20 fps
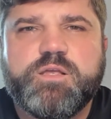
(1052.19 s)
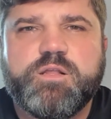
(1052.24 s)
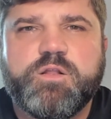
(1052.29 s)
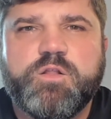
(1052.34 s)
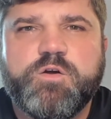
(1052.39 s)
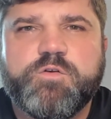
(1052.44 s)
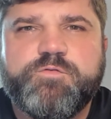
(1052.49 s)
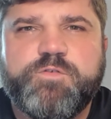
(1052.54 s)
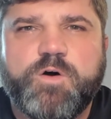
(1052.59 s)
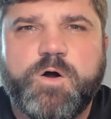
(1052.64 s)
and
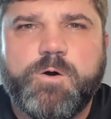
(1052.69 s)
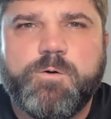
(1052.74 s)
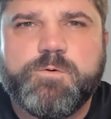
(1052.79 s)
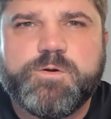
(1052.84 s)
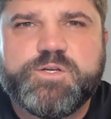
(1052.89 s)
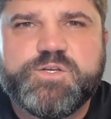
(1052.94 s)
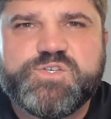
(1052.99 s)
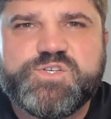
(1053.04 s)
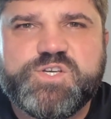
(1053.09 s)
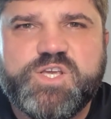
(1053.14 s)
look
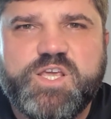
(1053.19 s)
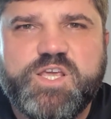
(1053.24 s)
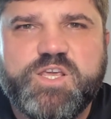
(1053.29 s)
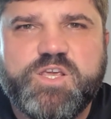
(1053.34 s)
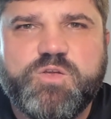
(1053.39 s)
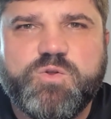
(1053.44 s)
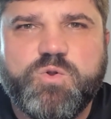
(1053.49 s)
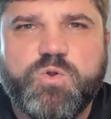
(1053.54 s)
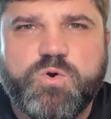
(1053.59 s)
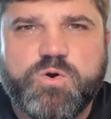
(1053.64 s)
forward to seeing
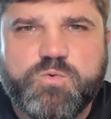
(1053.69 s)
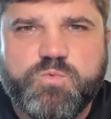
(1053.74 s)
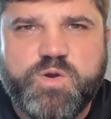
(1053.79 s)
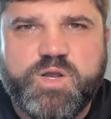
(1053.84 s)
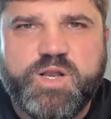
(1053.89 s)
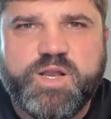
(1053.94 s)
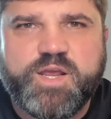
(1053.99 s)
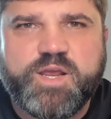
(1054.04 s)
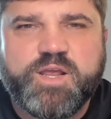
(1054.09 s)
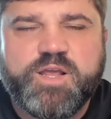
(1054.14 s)
you, Lord
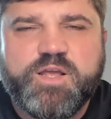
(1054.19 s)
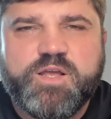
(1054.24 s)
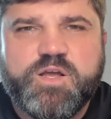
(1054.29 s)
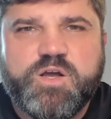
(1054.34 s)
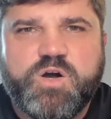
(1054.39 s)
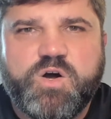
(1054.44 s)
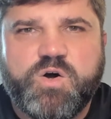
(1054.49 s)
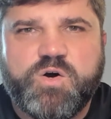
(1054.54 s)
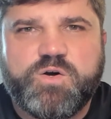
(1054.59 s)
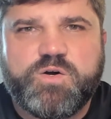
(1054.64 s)
willing,
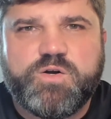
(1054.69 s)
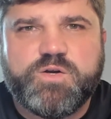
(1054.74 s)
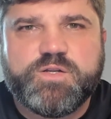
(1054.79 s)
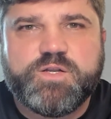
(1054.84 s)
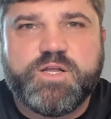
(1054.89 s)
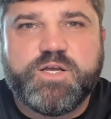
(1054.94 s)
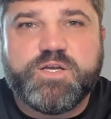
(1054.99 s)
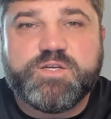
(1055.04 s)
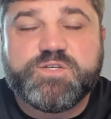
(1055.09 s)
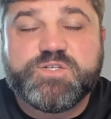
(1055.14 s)

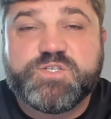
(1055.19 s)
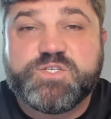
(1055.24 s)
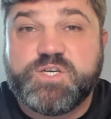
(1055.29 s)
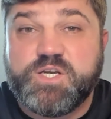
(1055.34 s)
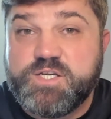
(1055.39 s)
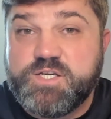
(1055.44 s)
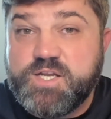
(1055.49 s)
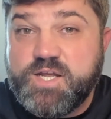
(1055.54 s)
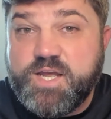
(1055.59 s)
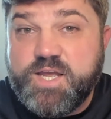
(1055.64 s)
on
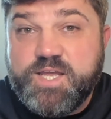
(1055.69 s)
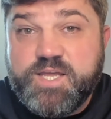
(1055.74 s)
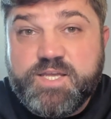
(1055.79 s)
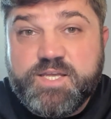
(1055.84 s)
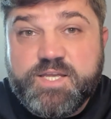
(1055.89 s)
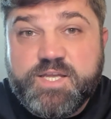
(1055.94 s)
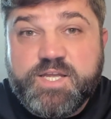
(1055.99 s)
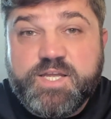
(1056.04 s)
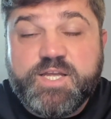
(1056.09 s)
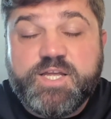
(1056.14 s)
Sunday.